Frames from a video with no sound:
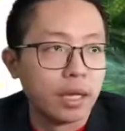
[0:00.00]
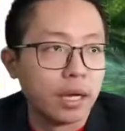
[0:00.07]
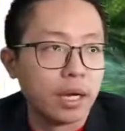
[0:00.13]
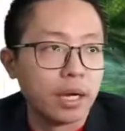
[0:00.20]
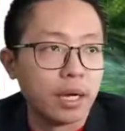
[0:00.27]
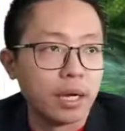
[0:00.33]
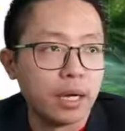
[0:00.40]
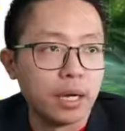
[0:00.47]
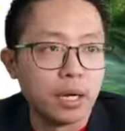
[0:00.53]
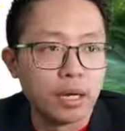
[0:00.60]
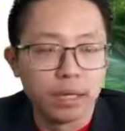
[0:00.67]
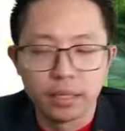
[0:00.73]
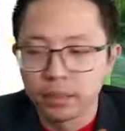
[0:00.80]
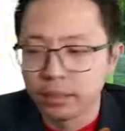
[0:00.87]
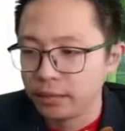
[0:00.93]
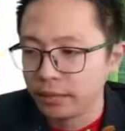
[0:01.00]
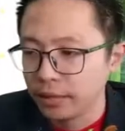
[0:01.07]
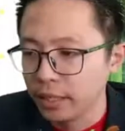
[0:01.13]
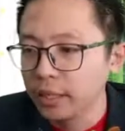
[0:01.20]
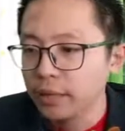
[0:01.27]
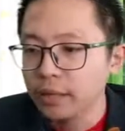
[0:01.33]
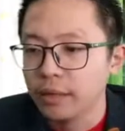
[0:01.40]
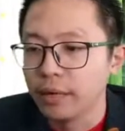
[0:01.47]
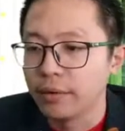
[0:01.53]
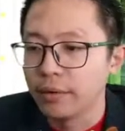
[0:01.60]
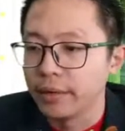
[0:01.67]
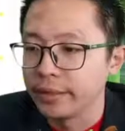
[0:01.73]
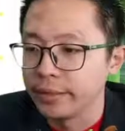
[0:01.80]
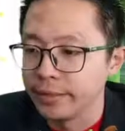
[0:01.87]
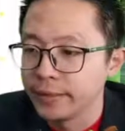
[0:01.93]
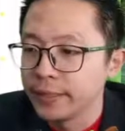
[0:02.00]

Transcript: Okay, all right.